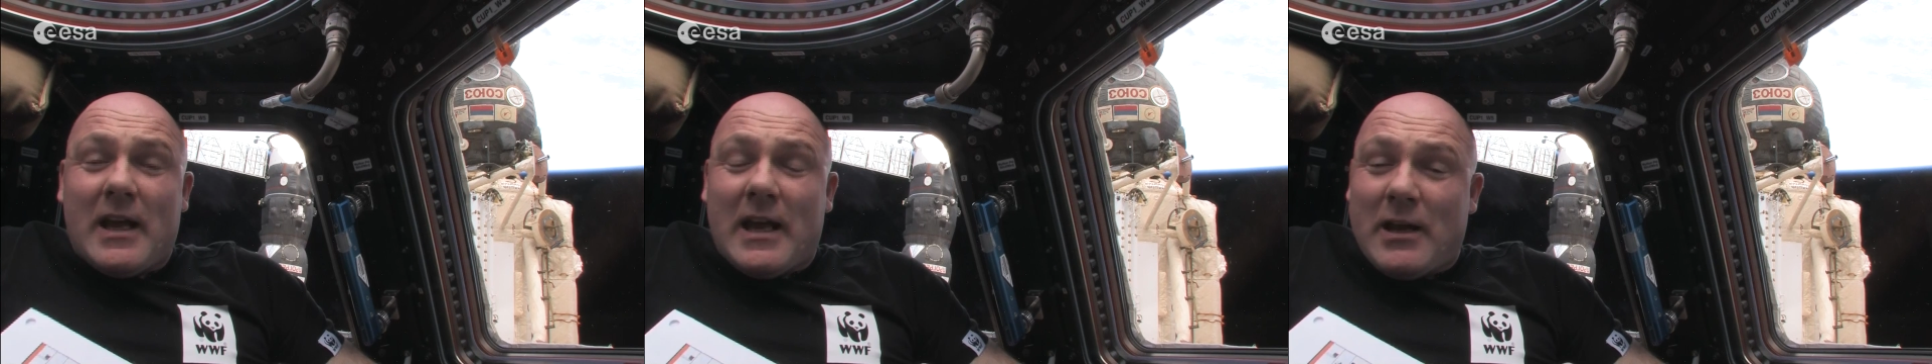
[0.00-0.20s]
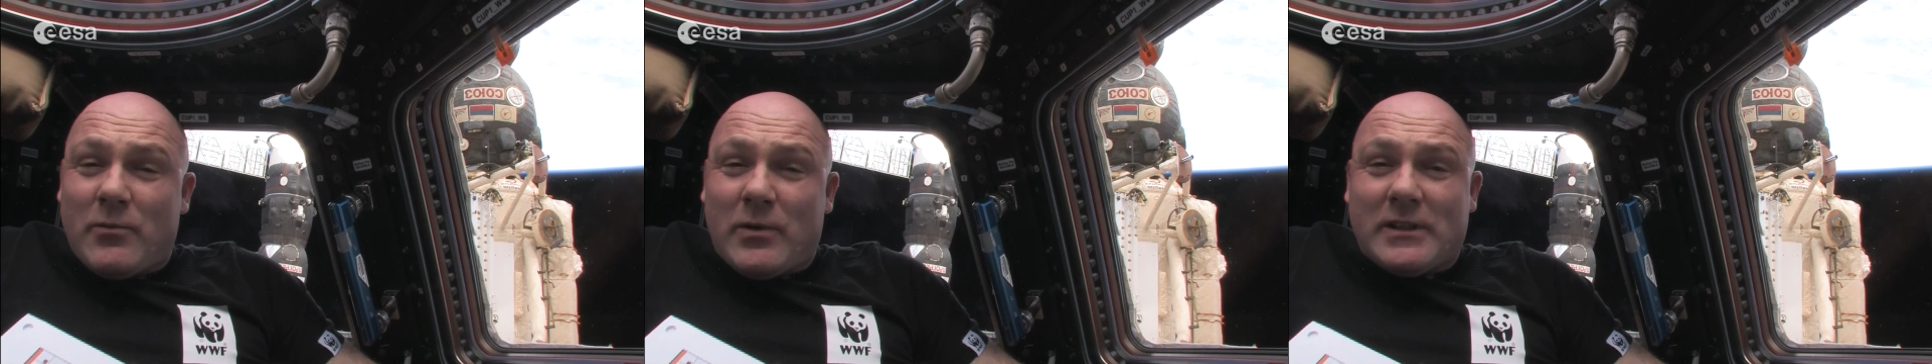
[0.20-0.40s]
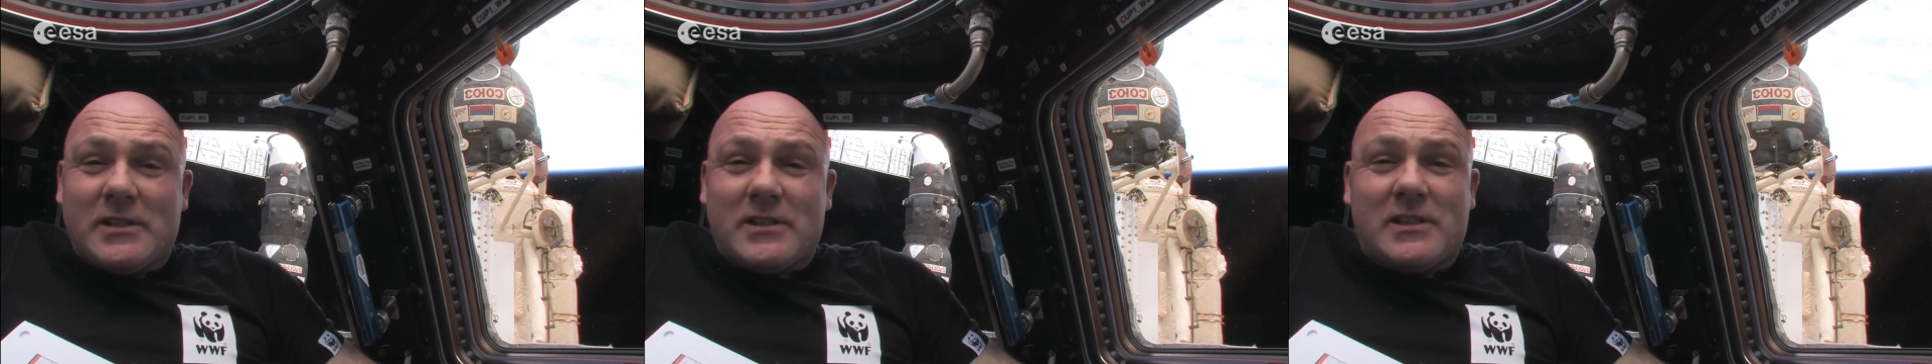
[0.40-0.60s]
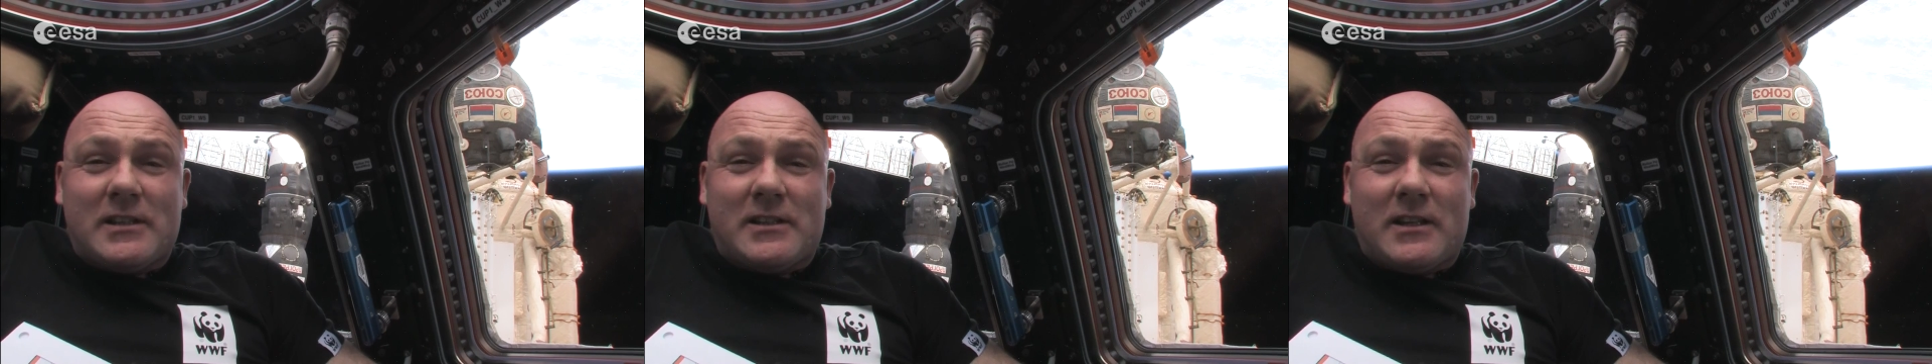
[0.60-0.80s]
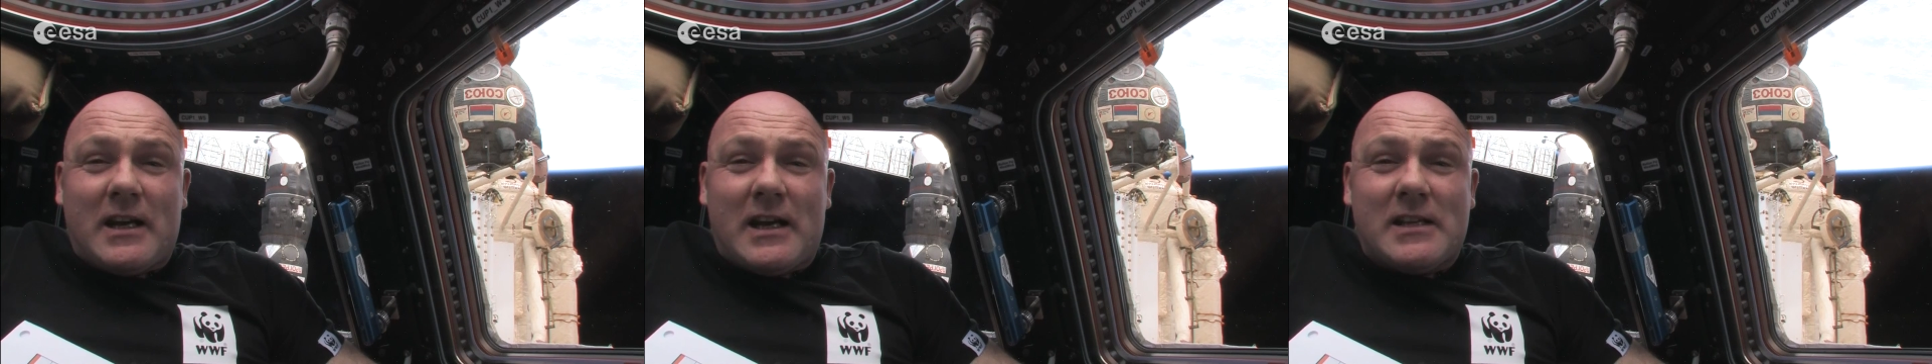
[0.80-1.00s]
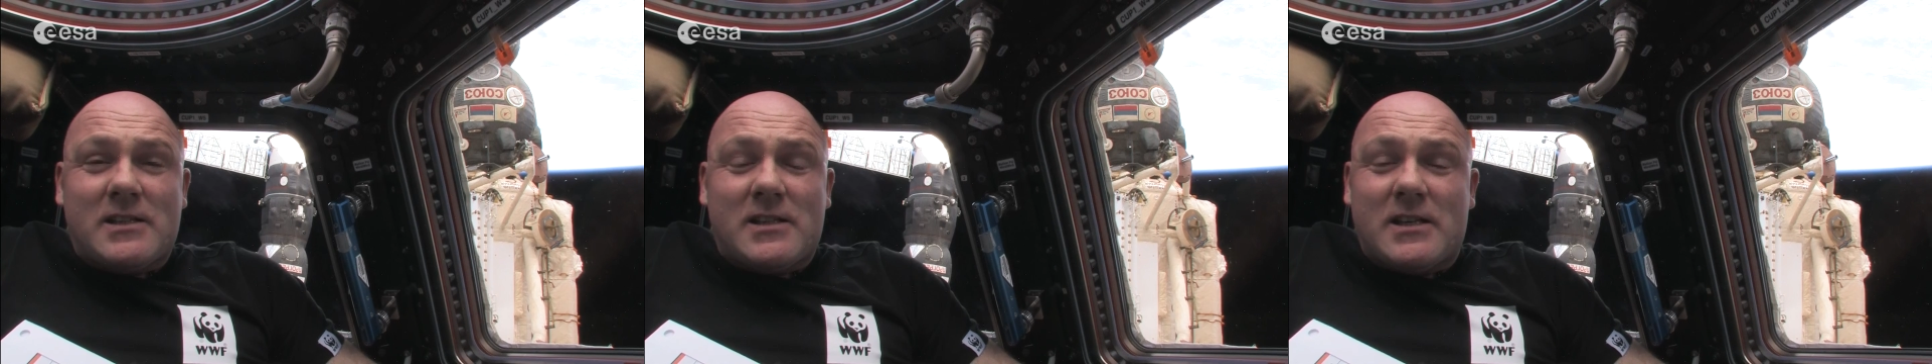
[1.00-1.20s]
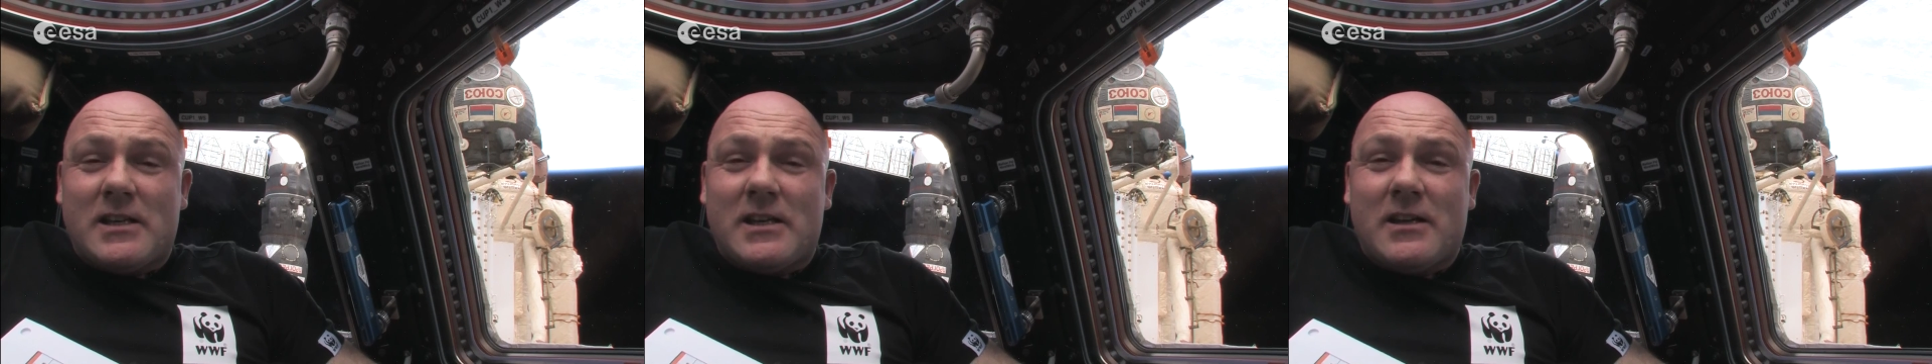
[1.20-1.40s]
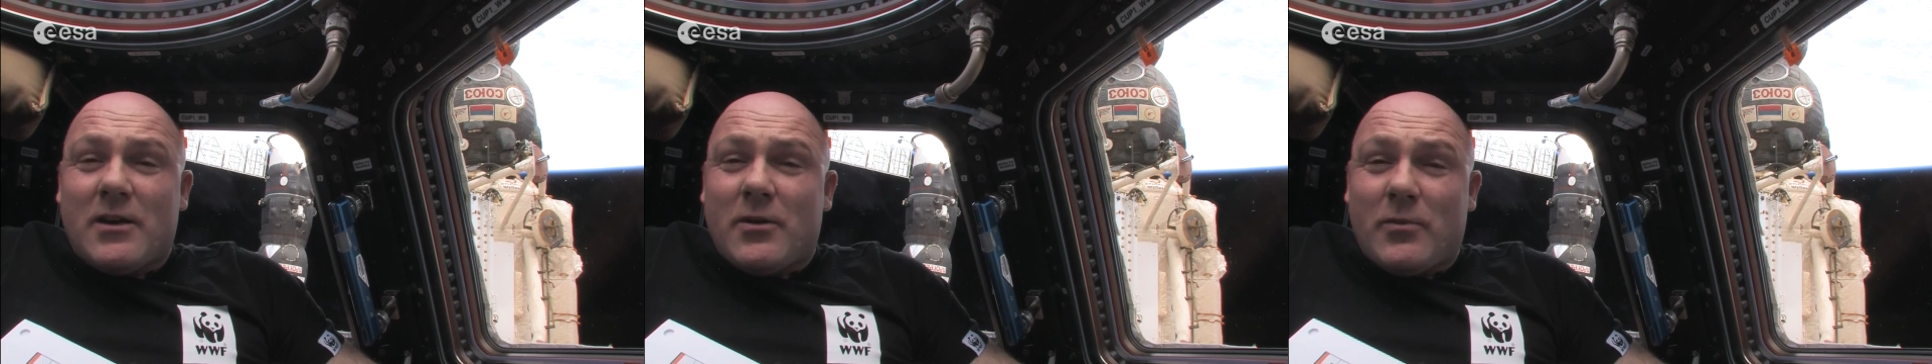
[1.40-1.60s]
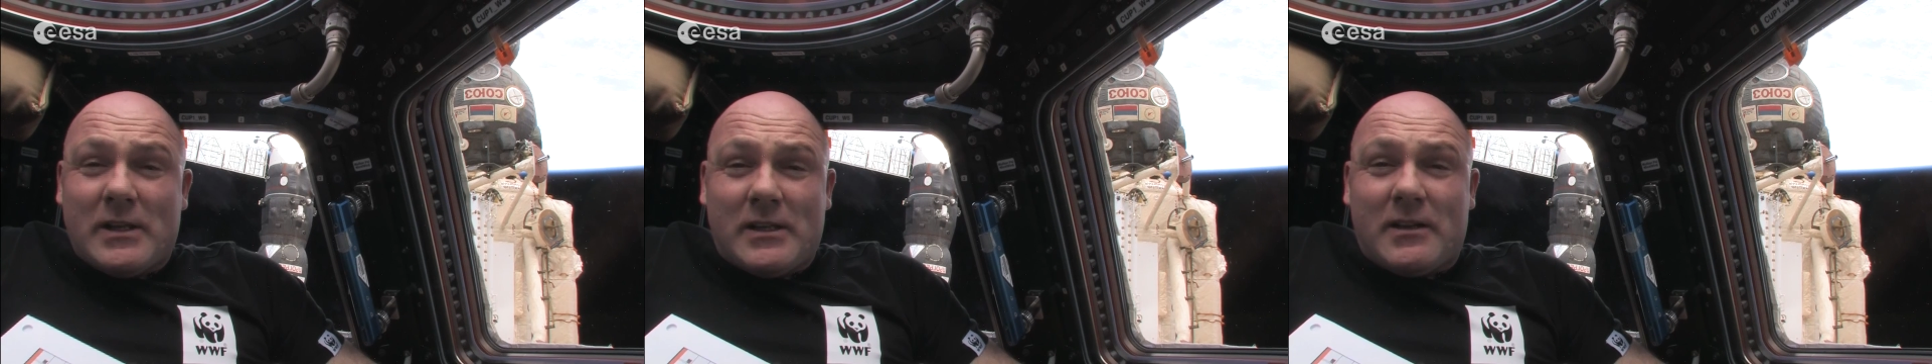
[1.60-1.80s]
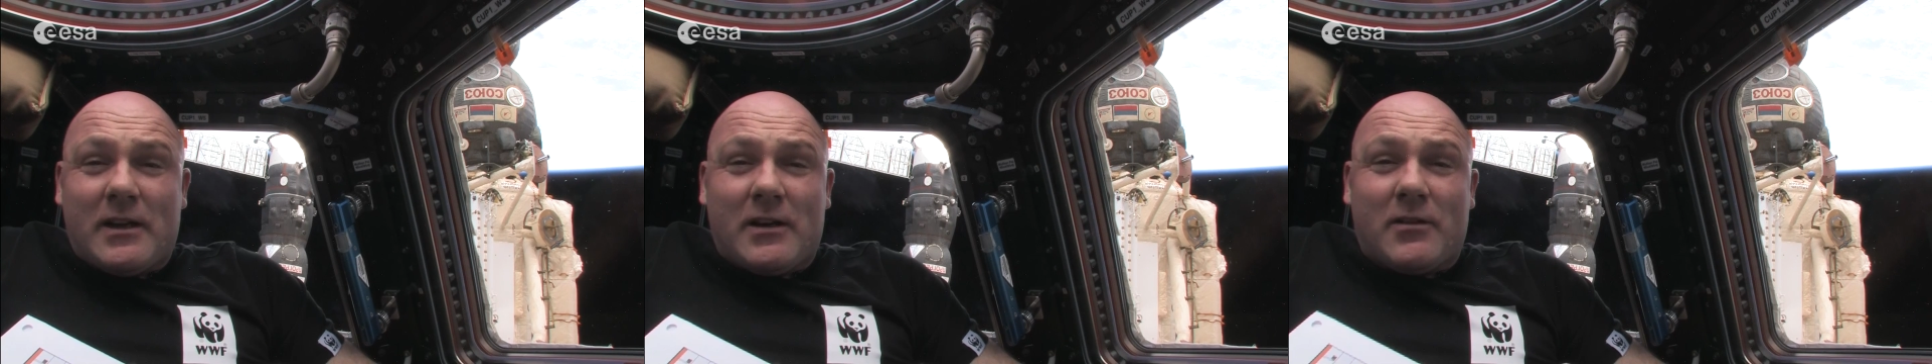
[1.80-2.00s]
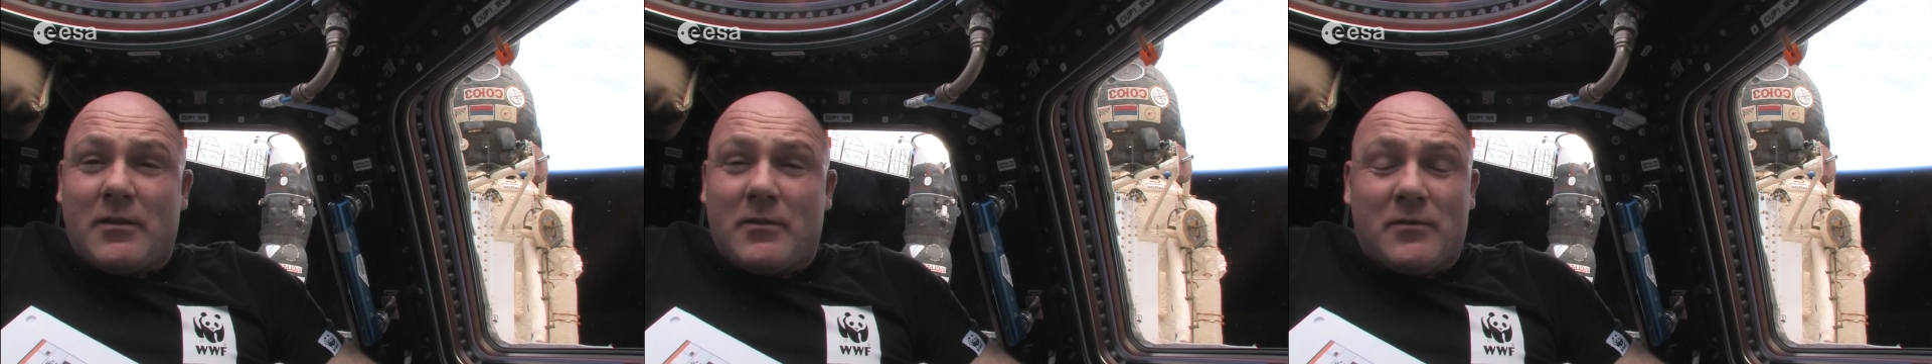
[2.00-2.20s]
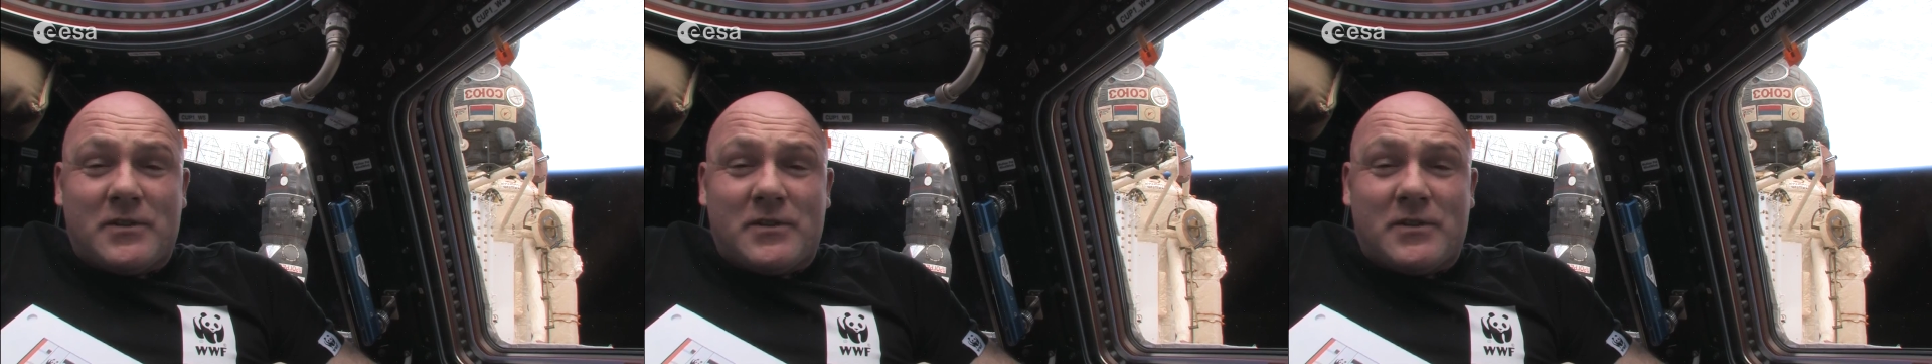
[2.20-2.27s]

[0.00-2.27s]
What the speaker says: and what the satellites see with their